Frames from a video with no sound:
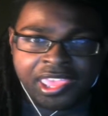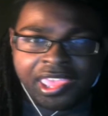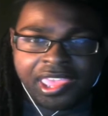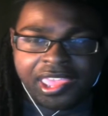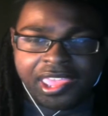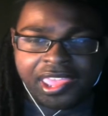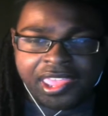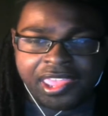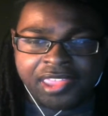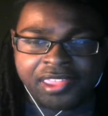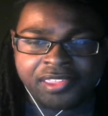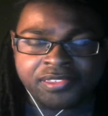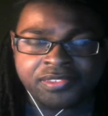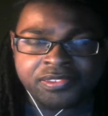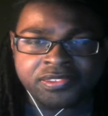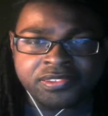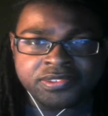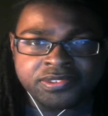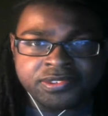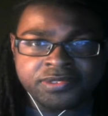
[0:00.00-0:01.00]

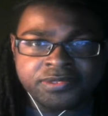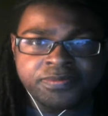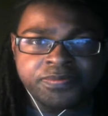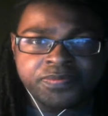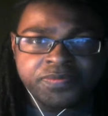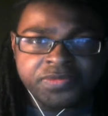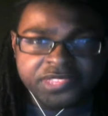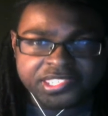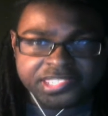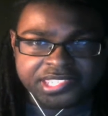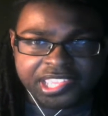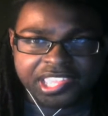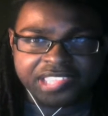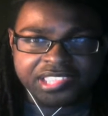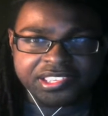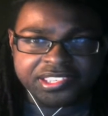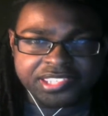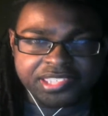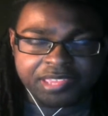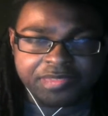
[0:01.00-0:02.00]
and sadly
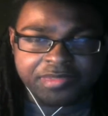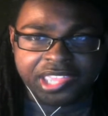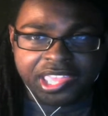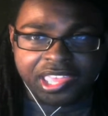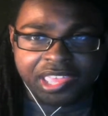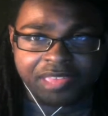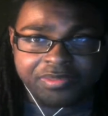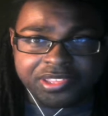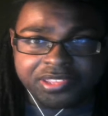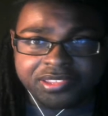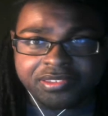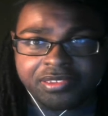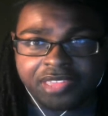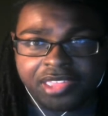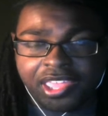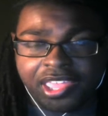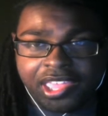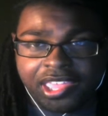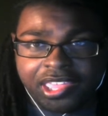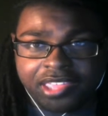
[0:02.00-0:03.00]
something happened
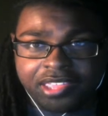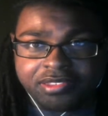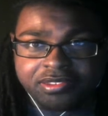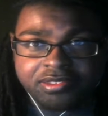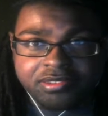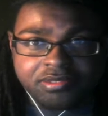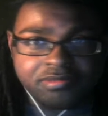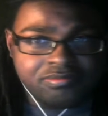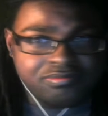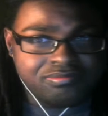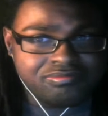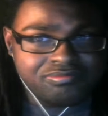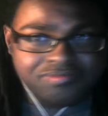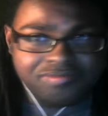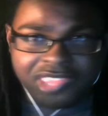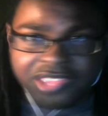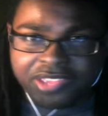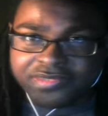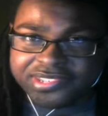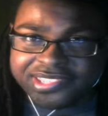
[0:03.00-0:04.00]
and
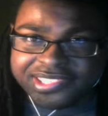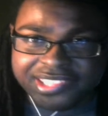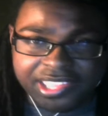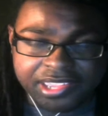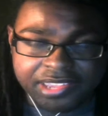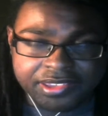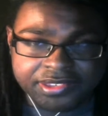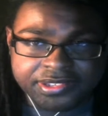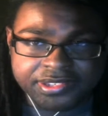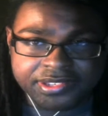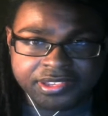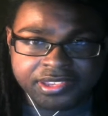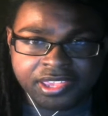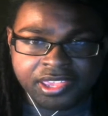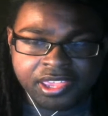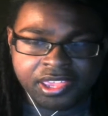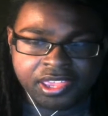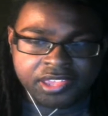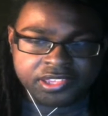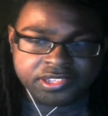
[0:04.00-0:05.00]
it was nixed.
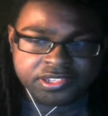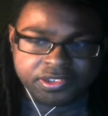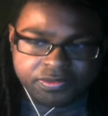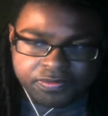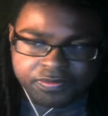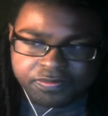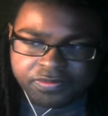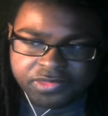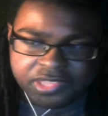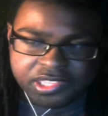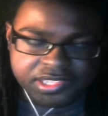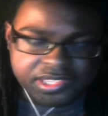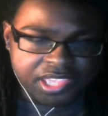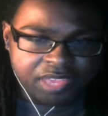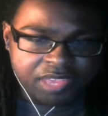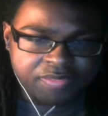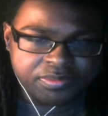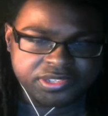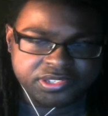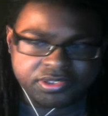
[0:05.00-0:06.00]
So this
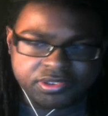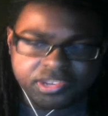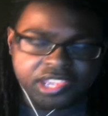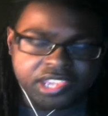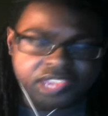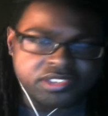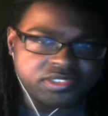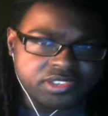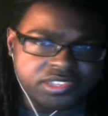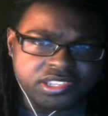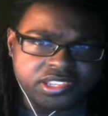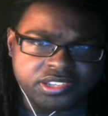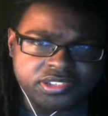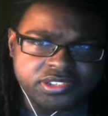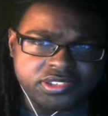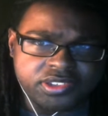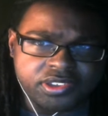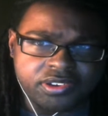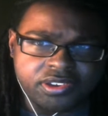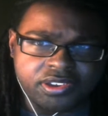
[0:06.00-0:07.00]
episode actually does
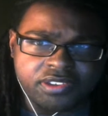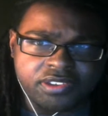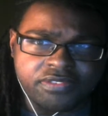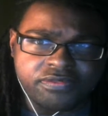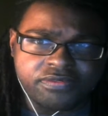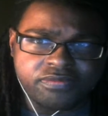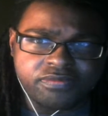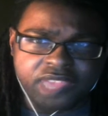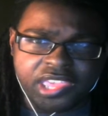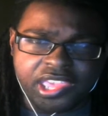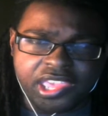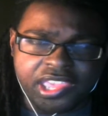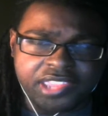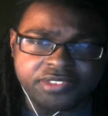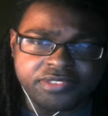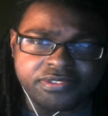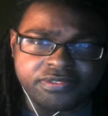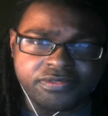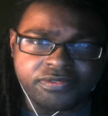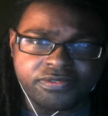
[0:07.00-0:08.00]
start off kind
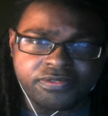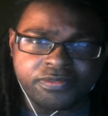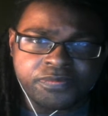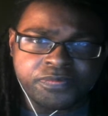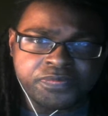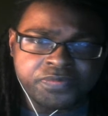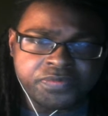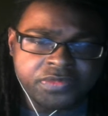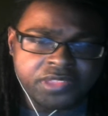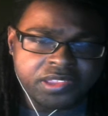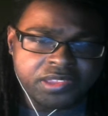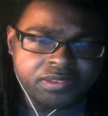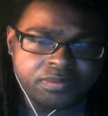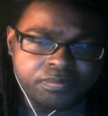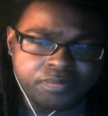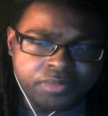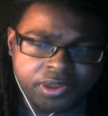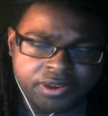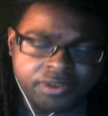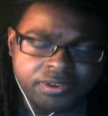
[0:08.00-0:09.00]
of
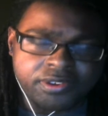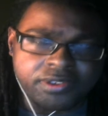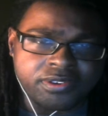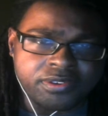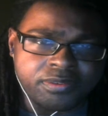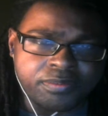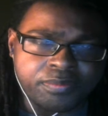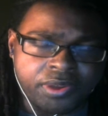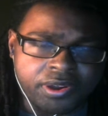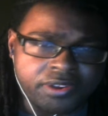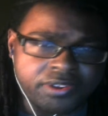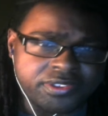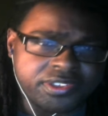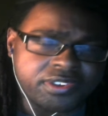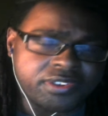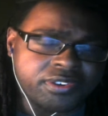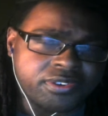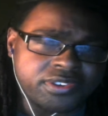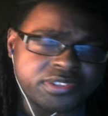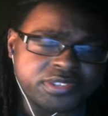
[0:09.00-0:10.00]
par the
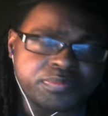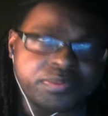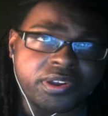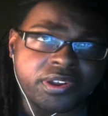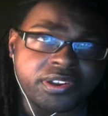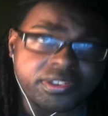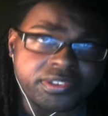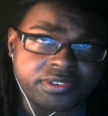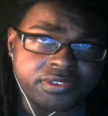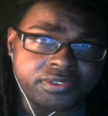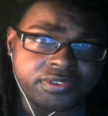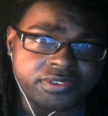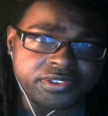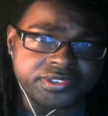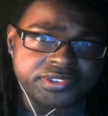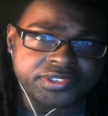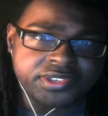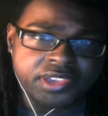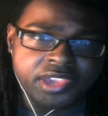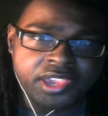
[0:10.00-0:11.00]

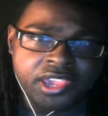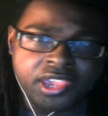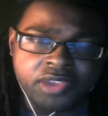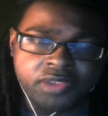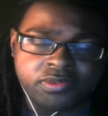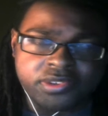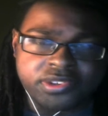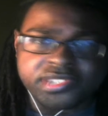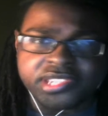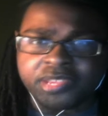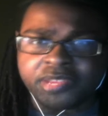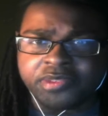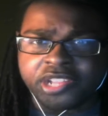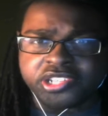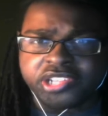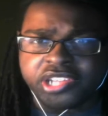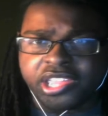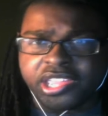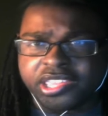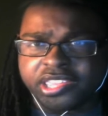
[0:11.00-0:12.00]
course, where Samurai
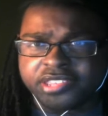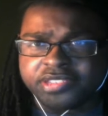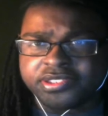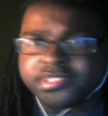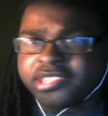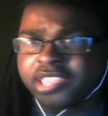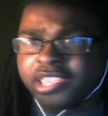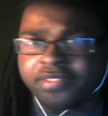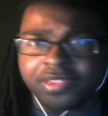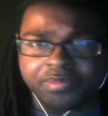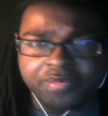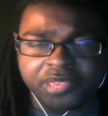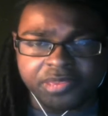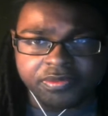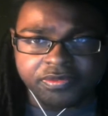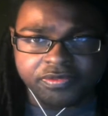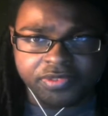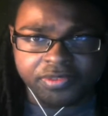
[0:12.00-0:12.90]
Jack is saving people from